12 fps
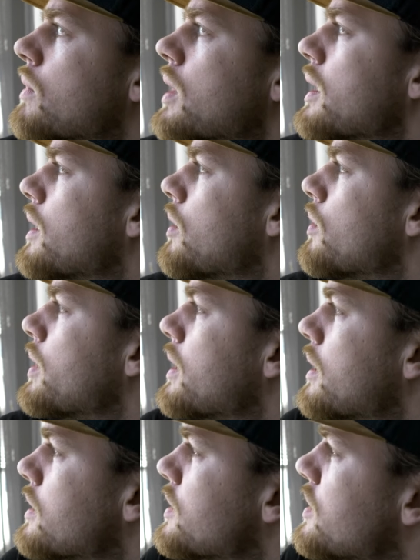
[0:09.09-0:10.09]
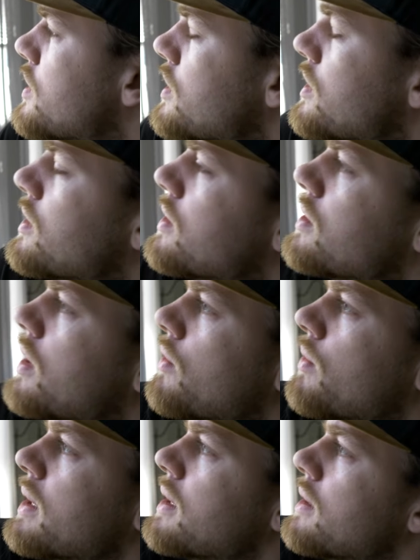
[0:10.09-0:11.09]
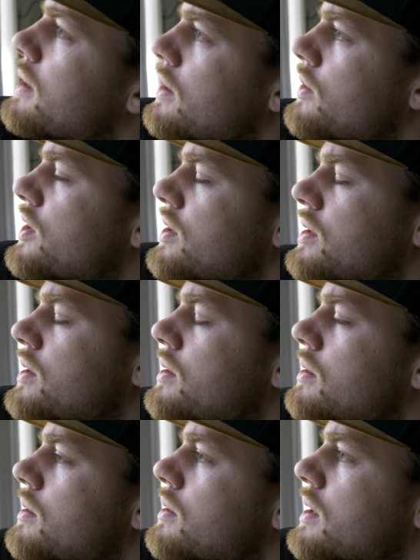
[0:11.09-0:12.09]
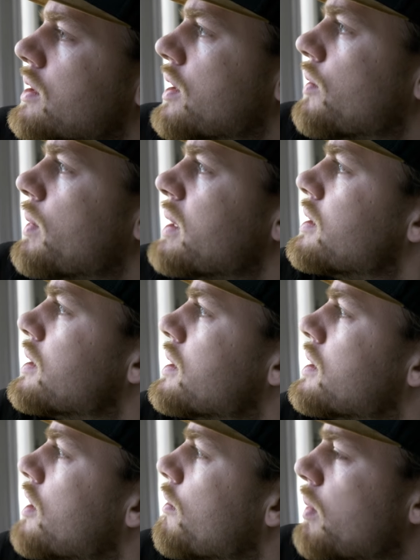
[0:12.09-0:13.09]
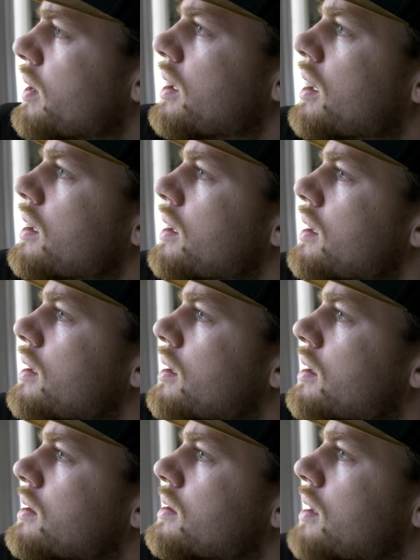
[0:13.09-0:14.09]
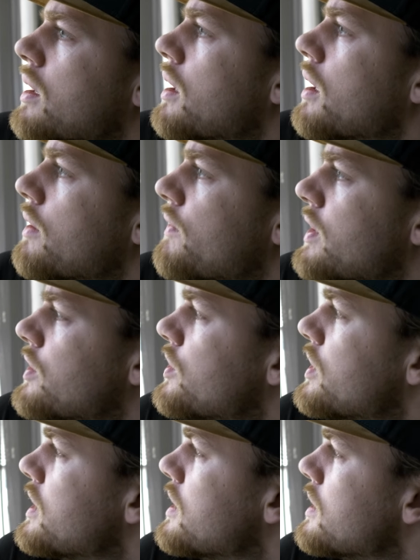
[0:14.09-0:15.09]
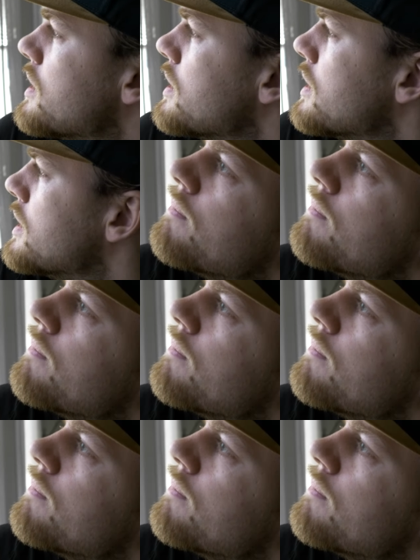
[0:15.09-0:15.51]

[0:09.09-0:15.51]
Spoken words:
I know there's a risk of playing hockey. There's a lot of injuries.